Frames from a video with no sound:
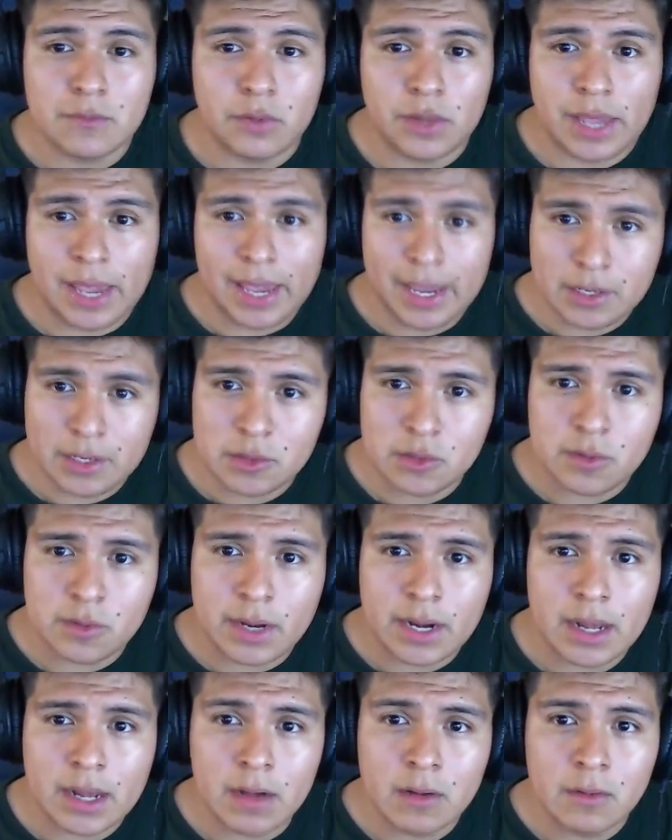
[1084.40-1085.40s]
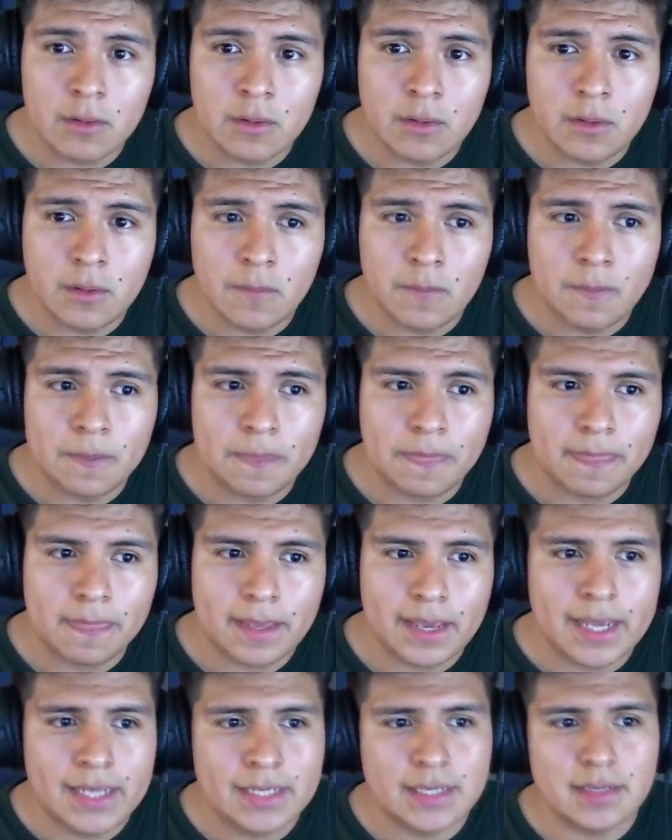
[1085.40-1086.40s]
the Angels right now.
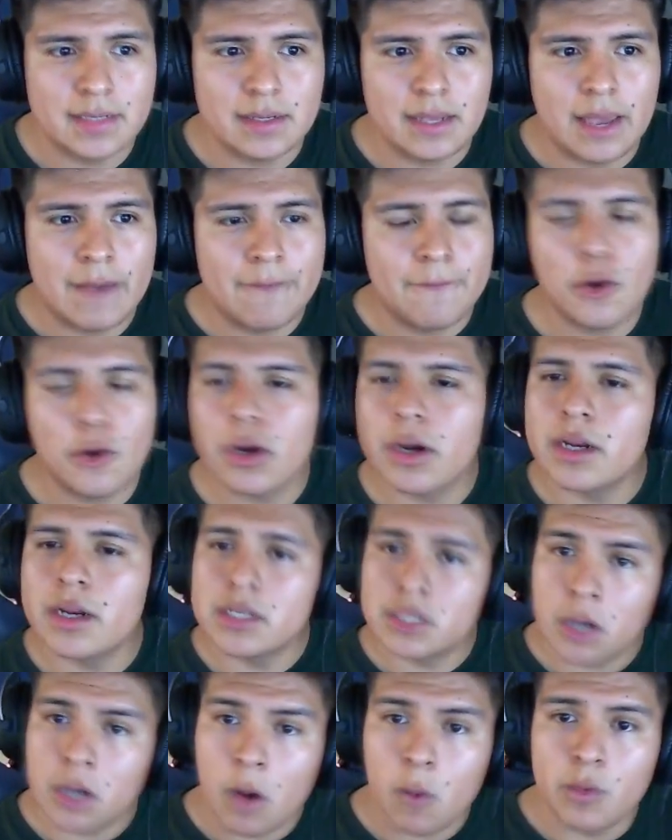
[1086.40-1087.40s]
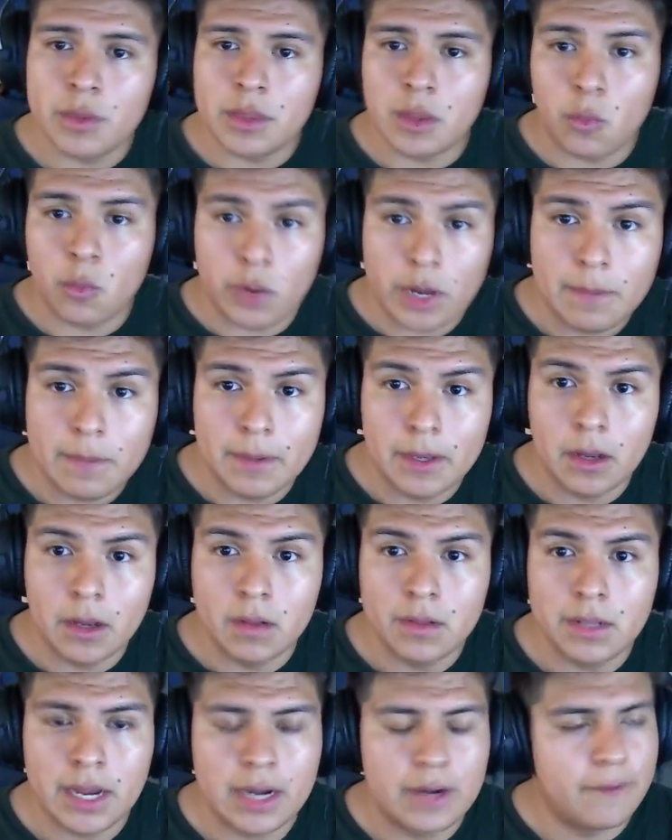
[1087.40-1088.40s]
It's if you're gonna start with the
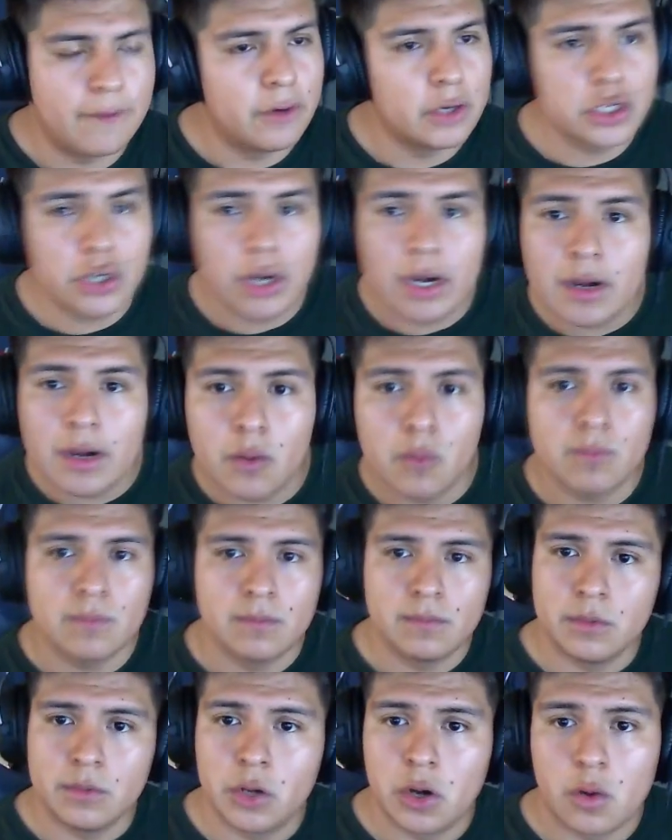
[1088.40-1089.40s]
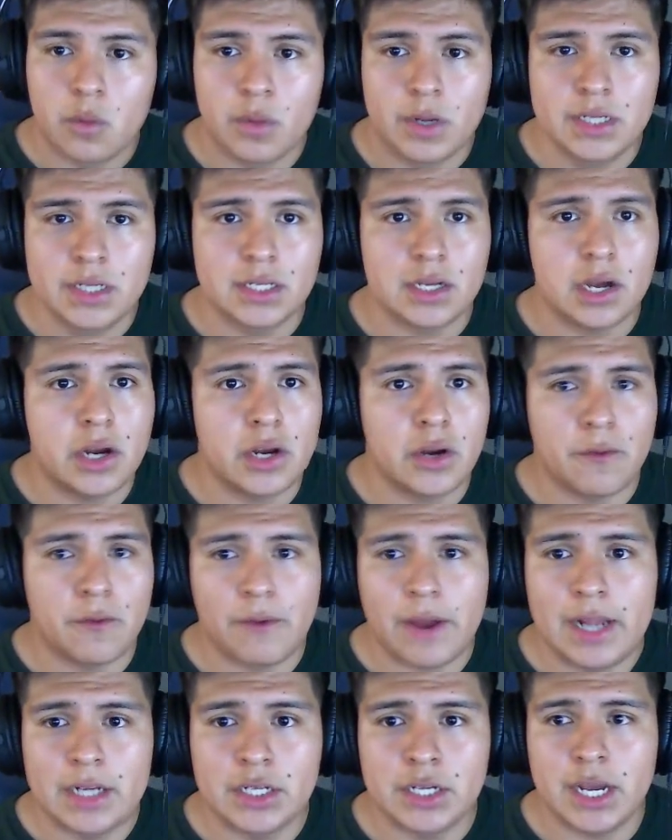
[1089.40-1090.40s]
rebuild and if you're trying to restart your
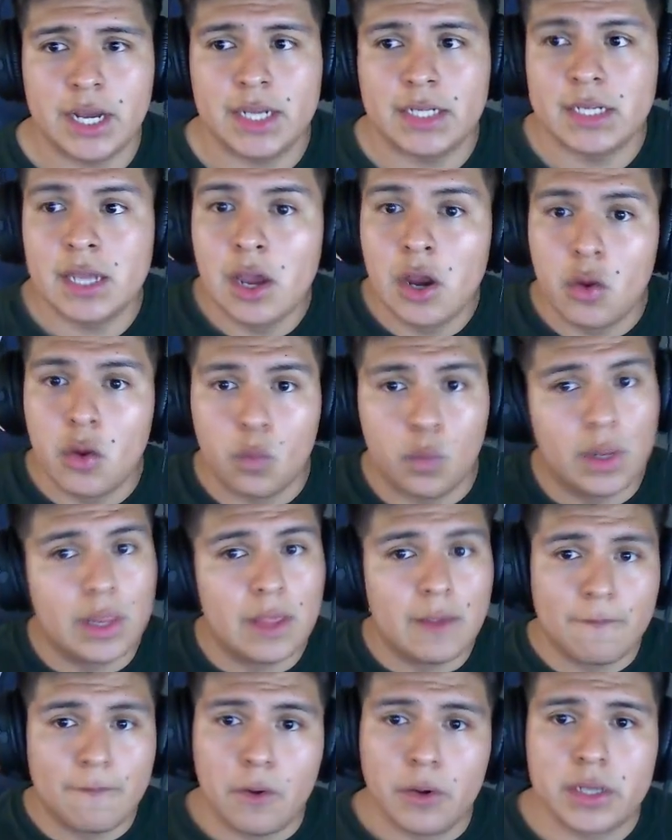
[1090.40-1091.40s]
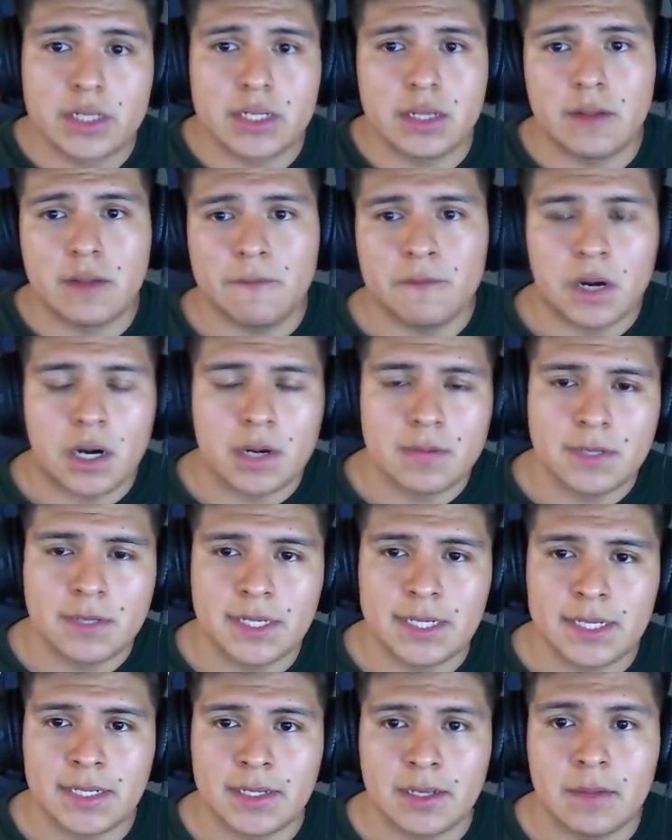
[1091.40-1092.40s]
franchise, really focus on the farm
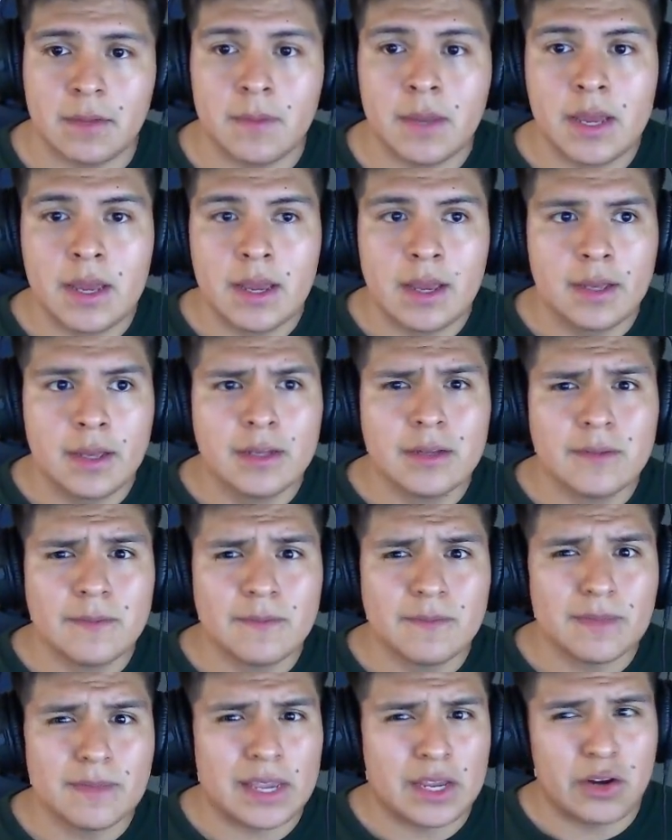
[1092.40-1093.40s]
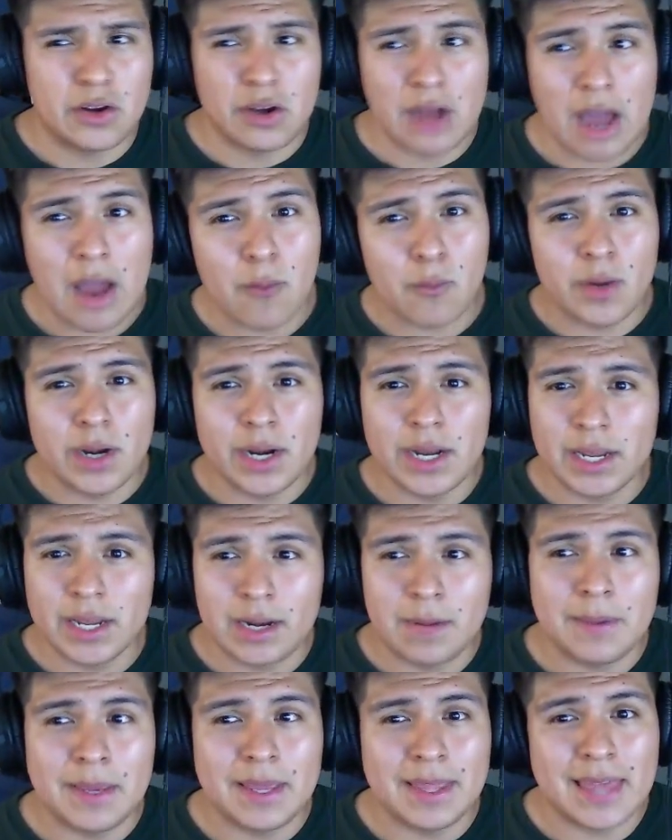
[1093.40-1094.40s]
system, and you're not really
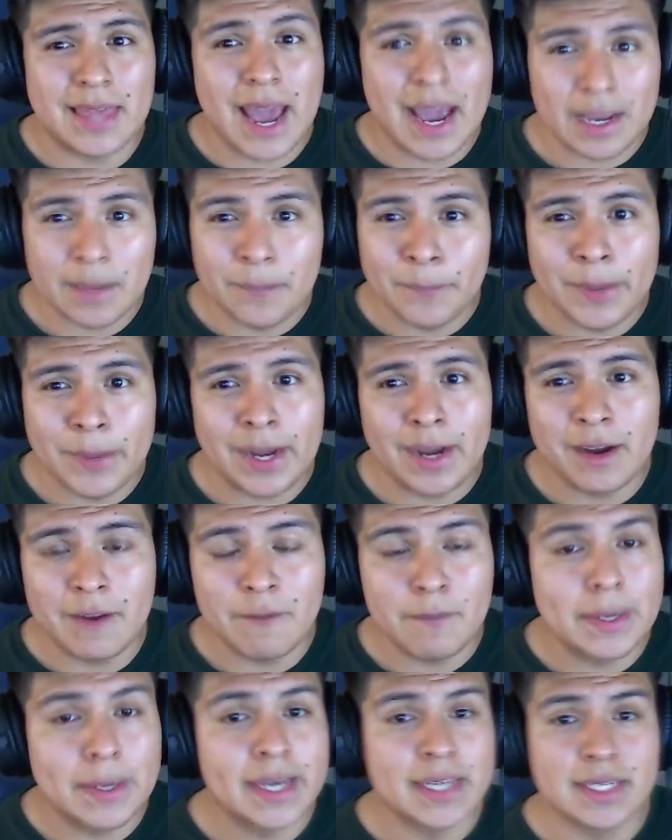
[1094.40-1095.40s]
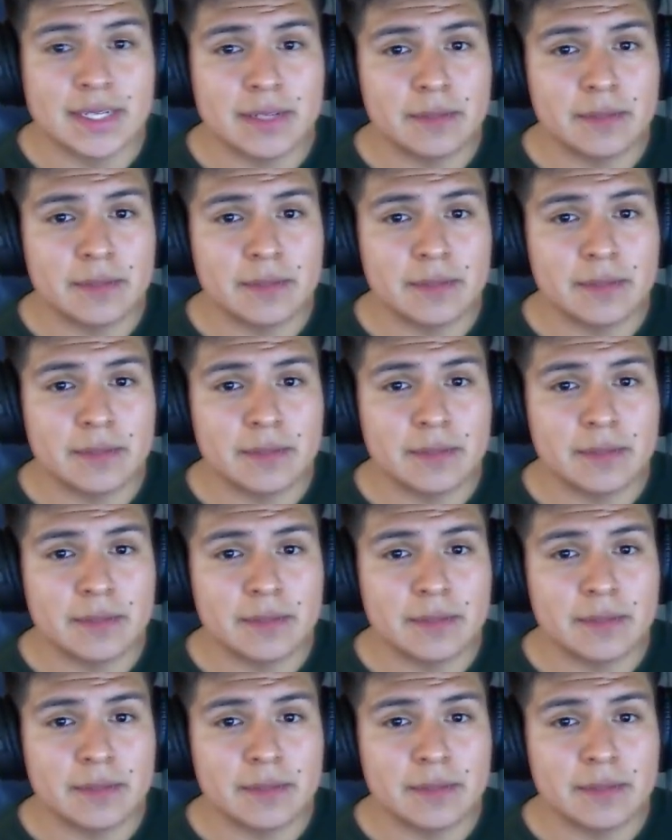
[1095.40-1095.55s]
gonna be that competitive because